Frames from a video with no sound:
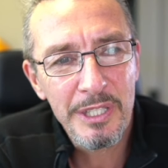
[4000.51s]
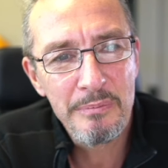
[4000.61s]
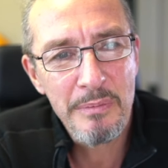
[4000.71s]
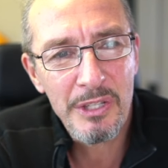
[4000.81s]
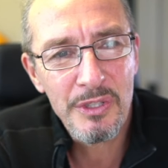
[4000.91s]

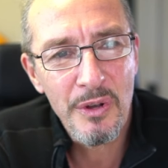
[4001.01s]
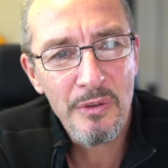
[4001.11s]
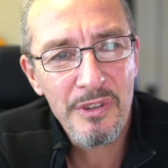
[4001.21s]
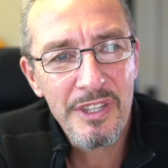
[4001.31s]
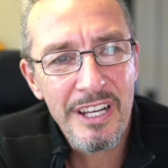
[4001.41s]
much
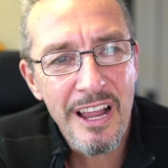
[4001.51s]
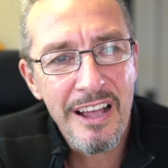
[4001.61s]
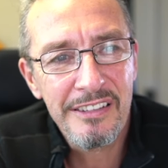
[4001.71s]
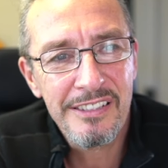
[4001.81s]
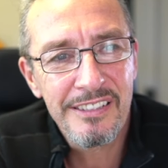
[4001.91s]
over the
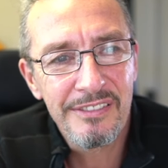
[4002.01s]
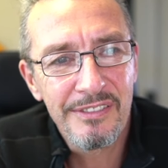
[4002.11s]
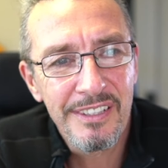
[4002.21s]
last